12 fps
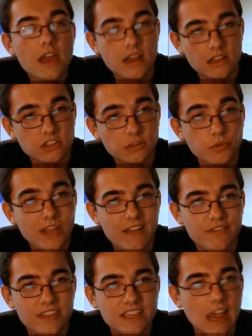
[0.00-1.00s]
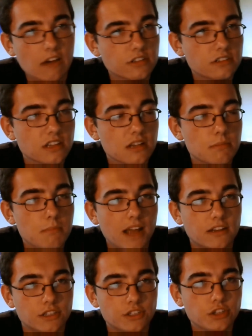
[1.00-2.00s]
Next up we have the Garrison
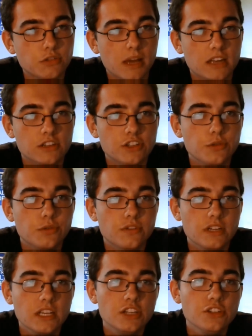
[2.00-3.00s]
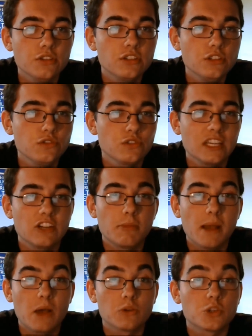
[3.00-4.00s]
Commander, a 2 mana 2/3, and you can use your hero
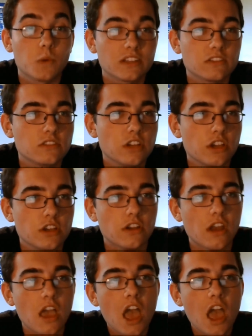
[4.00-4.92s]
power twice a turn.